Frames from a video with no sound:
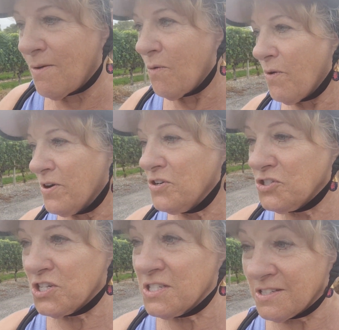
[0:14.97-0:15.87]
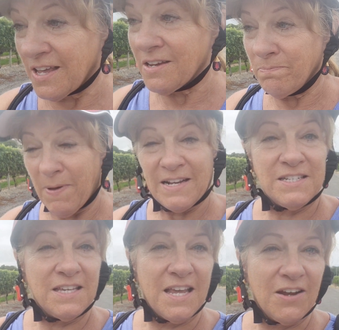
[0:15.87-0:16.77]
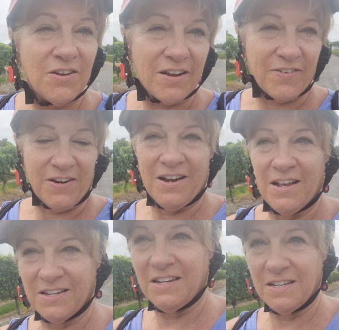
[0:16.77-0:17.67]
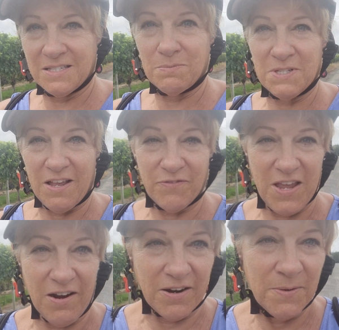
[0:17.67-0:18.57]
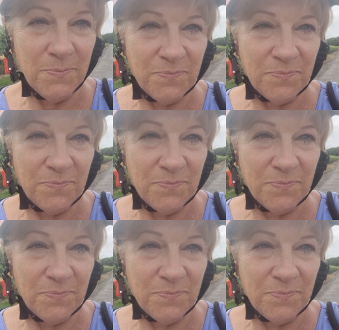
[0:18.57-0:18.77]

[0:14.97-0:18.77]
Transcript: or you're just like back to the caregiver needing some self-care.